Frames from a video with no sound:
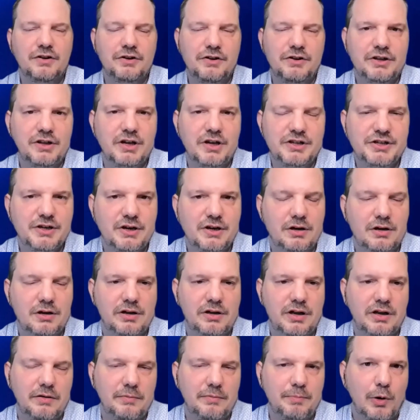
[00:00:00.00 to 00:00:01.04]
touch on
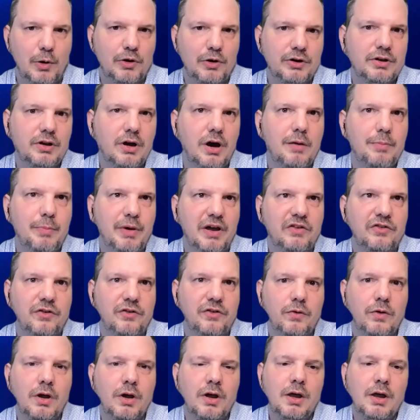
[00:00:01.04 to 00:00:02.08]
an important topic.
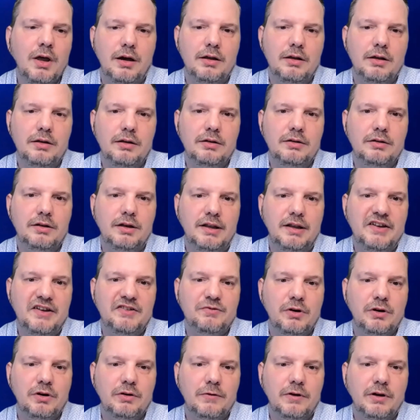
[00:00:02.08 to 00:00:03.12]
So the
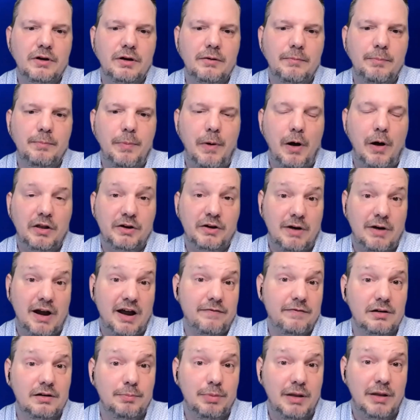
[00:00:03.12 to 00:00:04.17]
Lacework polygraph
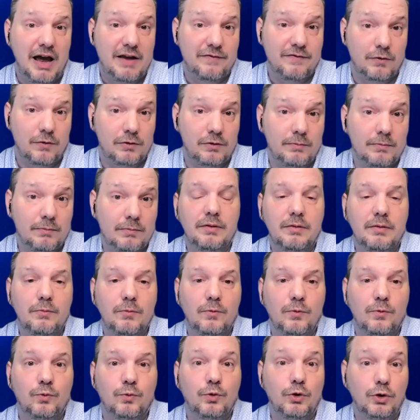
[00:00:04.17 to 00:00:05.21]
platform
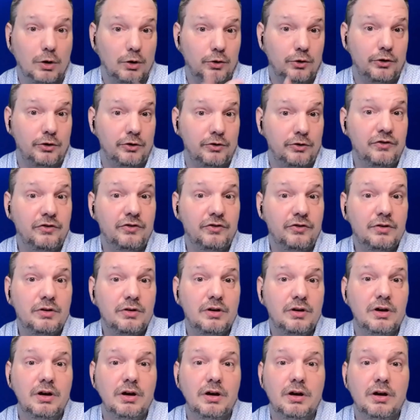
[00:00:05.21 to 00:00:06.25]
learns
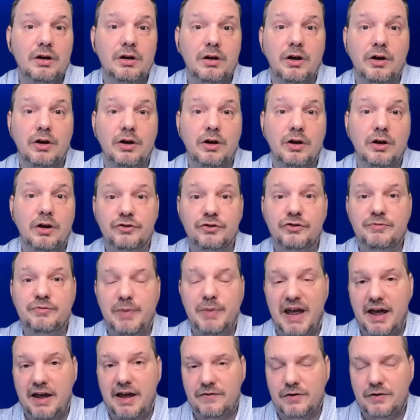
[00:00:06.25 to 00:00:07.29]
a user's
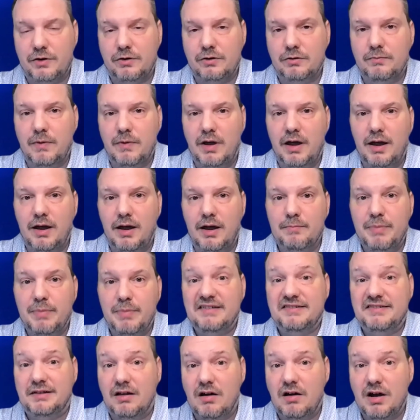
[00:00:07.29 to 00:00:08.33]
behavior and
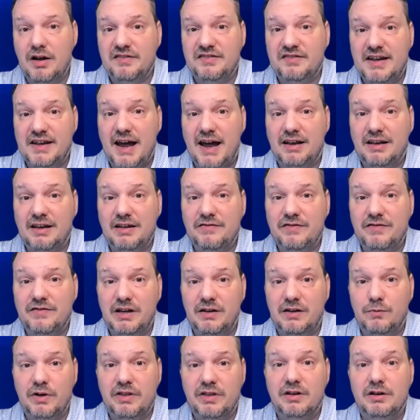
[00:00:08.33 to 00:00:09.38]
baselines the
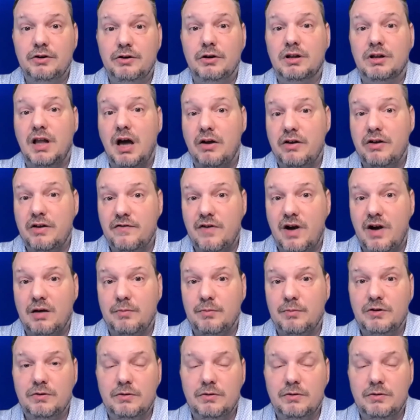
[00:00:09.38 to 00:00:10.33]
activity within your cloud environment.